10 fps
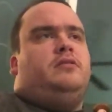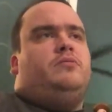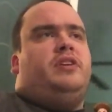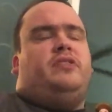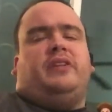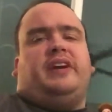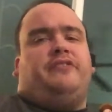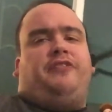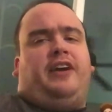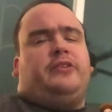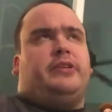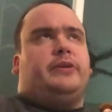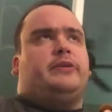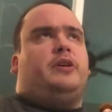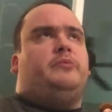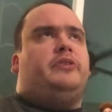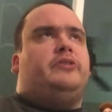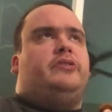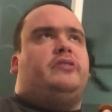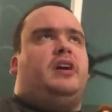like a file clerk
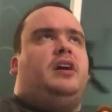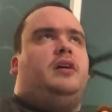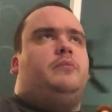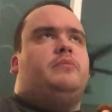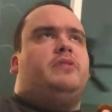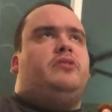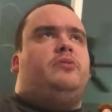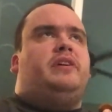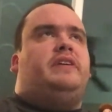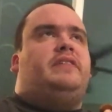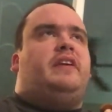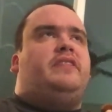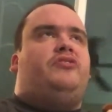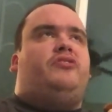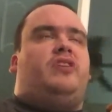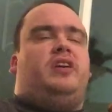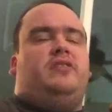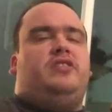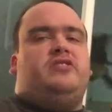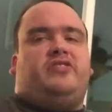almost, who exists
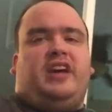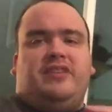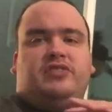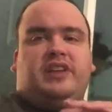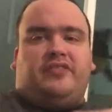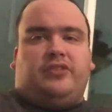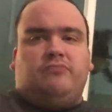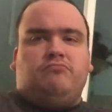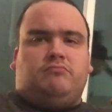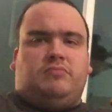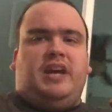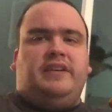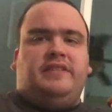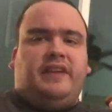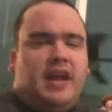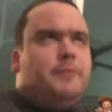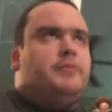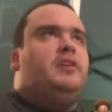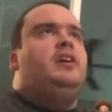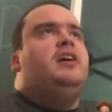in this kind of desert landscape.
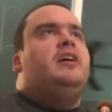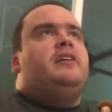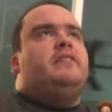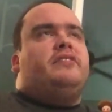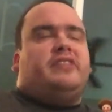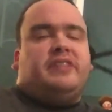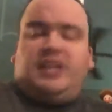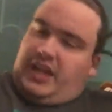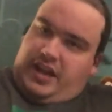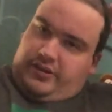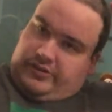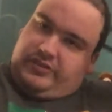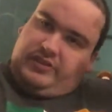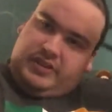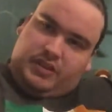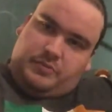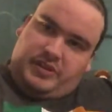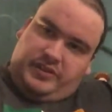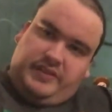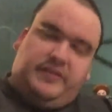There's a little house in the
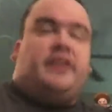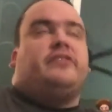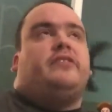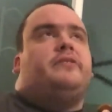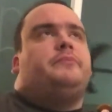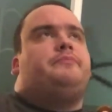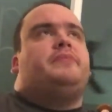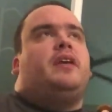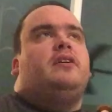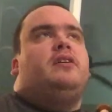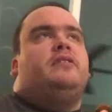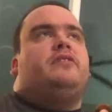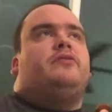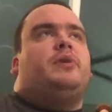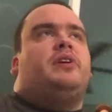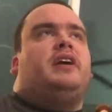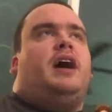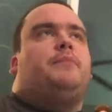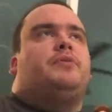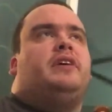middle of this desert. This is where he
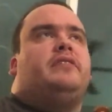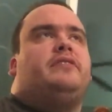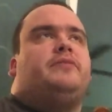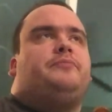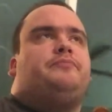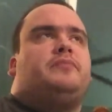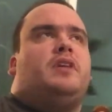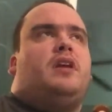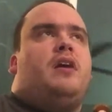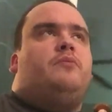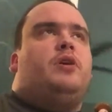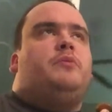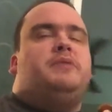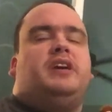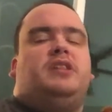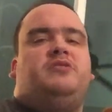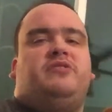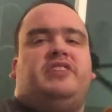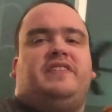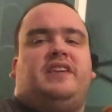operates. And where we begin the
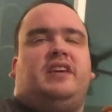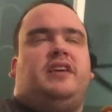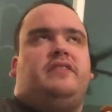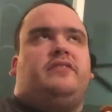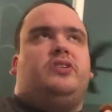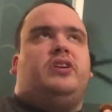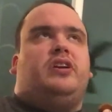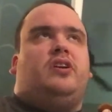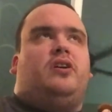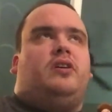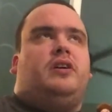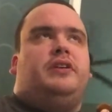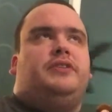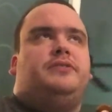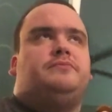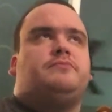movies, he is looking on